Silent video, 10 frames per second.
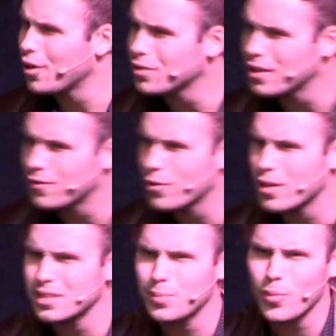healthy
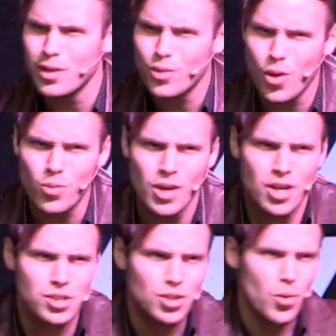for us, but we grow
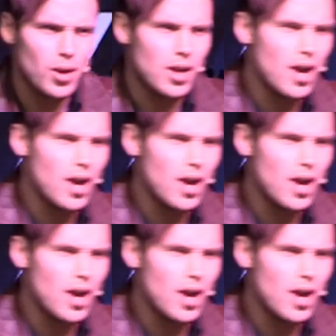so